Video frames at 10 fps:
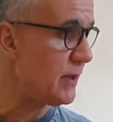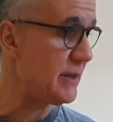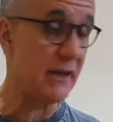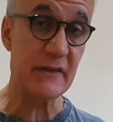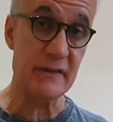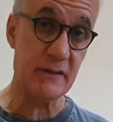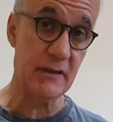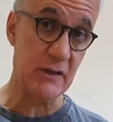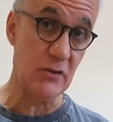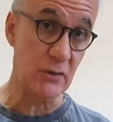I think
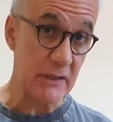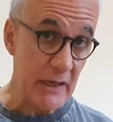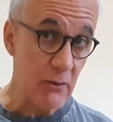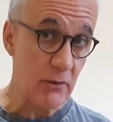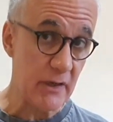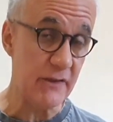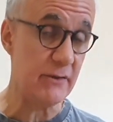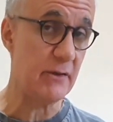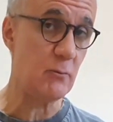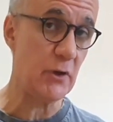it's a good deal, considering